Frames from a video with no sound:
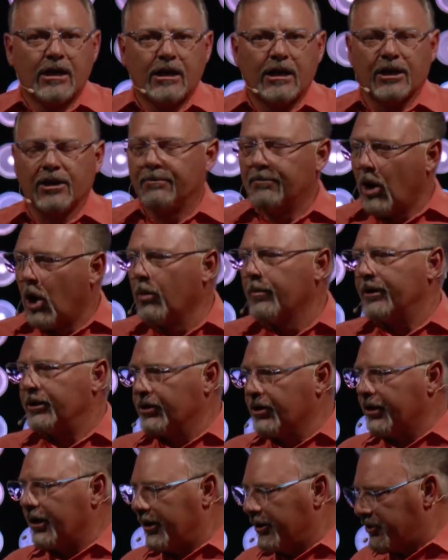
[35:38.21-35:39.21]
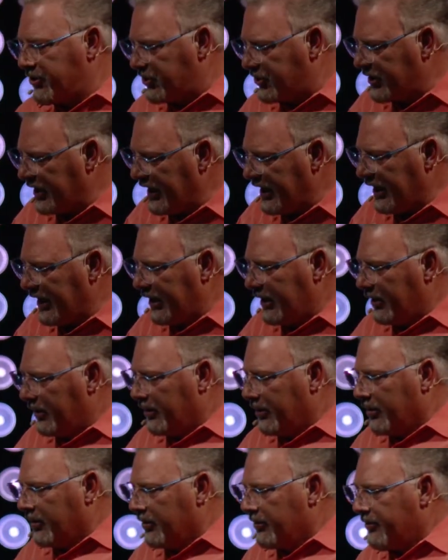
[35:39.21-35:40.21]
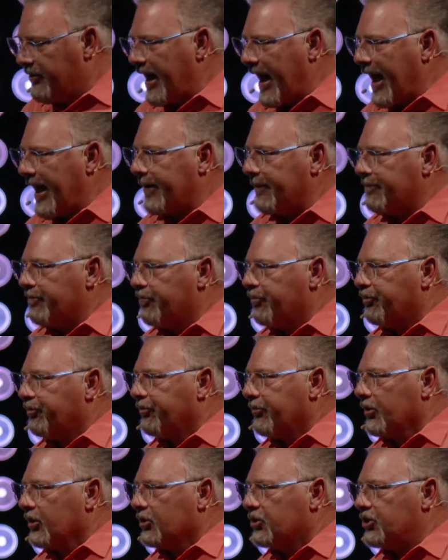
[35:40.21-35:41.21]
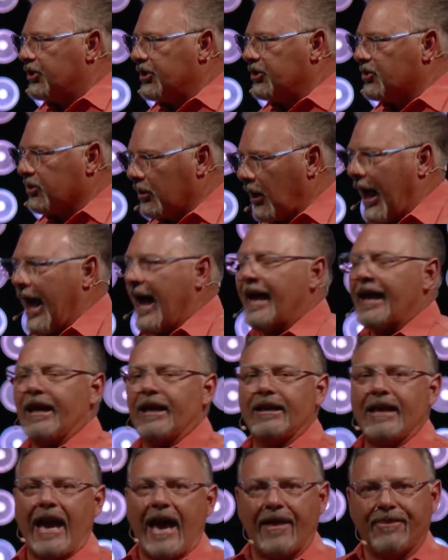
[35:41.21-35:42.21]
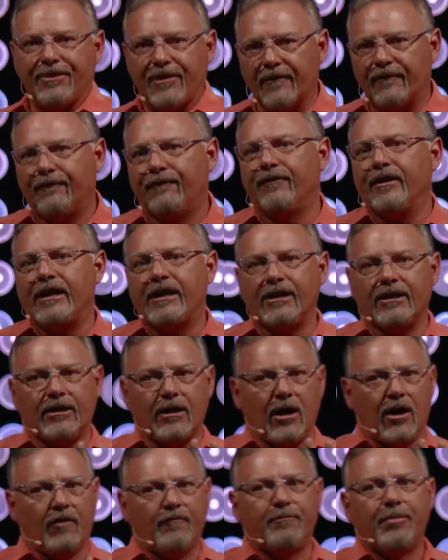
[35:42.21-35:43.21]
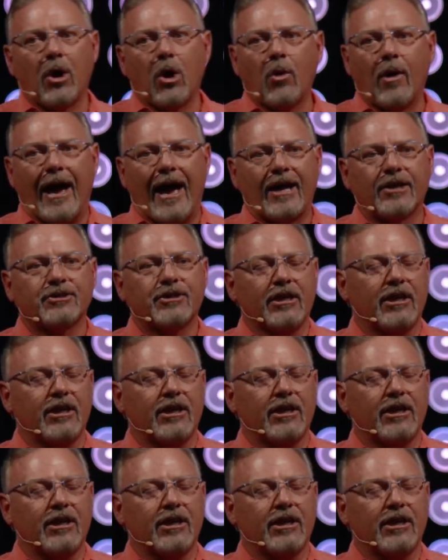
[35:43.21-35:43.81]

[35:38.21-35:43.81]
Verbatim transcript: In a moment, you're going to see that she's lying at the feet of Boaz.